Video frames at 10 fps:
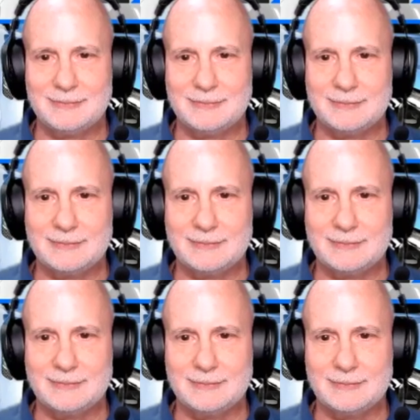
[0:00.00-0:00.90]

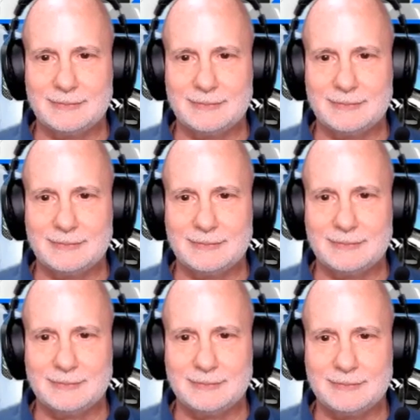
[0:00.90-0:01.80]

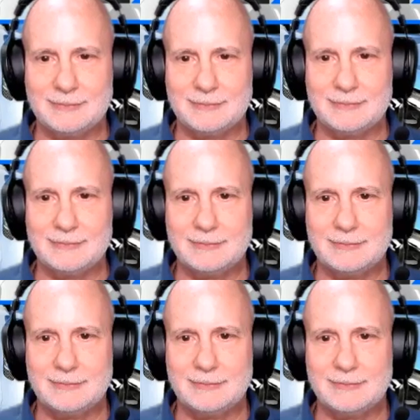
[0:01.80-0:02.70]

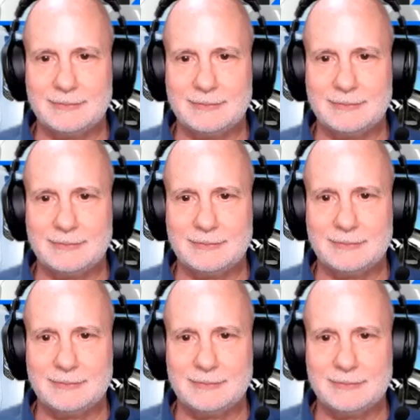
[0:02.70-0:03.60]

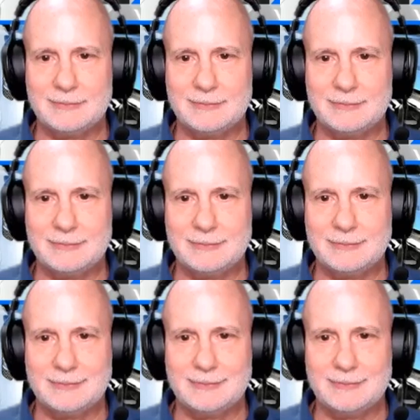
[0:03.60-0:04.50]

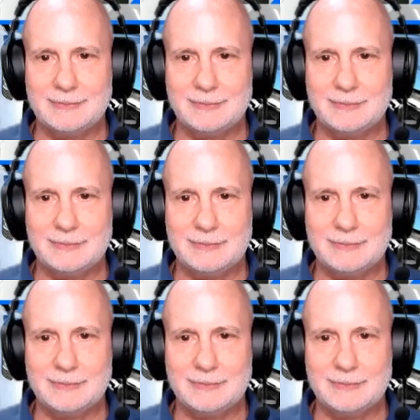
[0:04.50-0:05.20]
[no speech]